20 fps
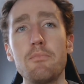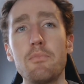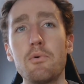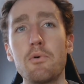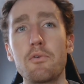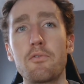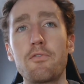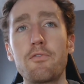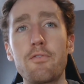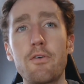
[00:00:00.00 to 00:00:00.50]

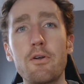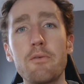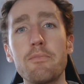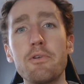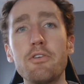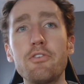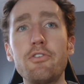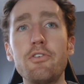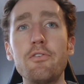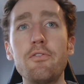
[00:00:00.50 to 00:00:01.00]

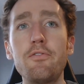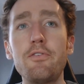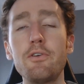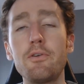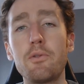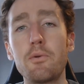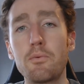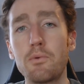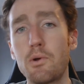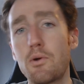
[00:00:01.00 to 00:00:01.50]
firmness. You feel
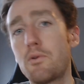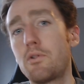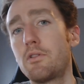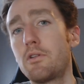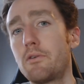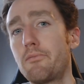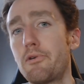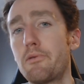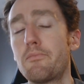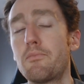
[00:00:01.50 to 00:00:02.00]
the road a
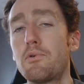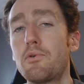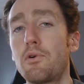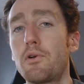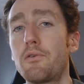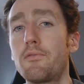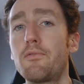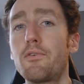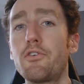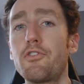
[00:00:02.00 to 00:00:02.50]
little bit
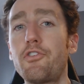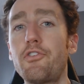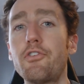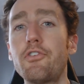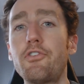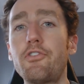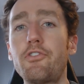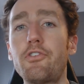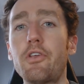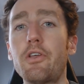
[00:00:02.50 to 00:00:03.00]
more versus,
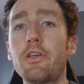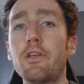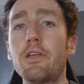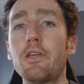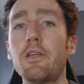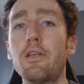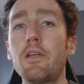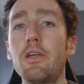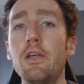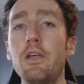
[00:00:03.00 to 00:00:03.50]

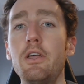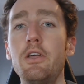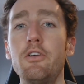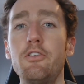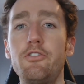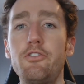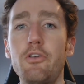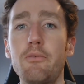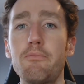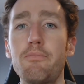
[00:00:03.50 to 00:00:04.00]
say,
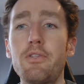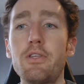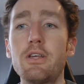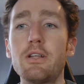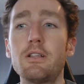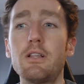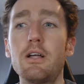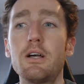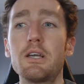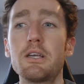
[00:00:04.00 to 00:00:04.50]
something
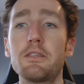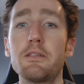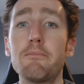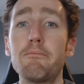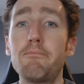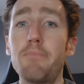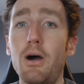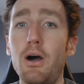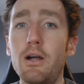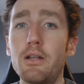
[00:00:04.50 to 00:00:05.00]
like the
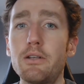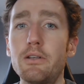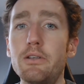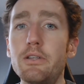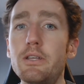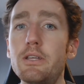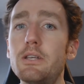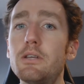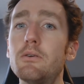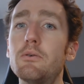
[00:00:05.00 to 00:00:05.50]

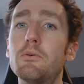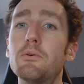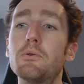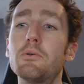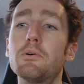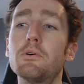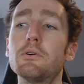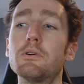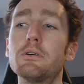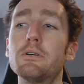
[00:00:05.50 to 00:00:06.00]
Bondi
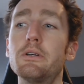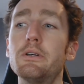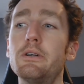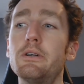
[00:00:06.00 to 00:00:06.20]
or